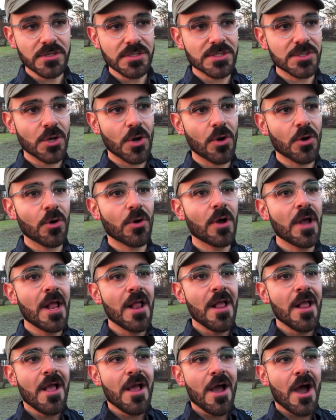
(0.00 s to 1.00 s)
So
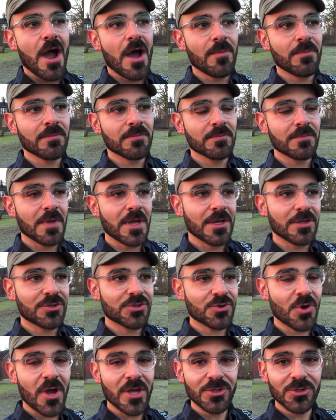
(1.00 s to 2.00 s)
I'm
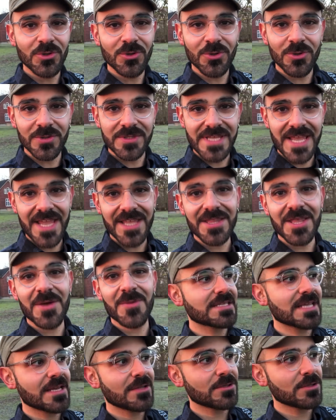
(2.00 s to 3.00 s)
trying to take
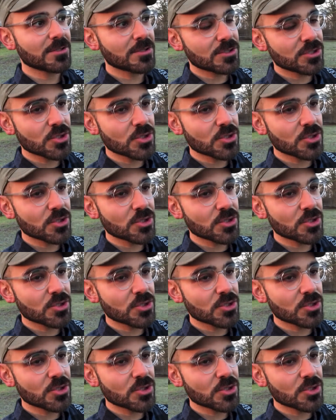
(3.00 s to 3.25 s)
them and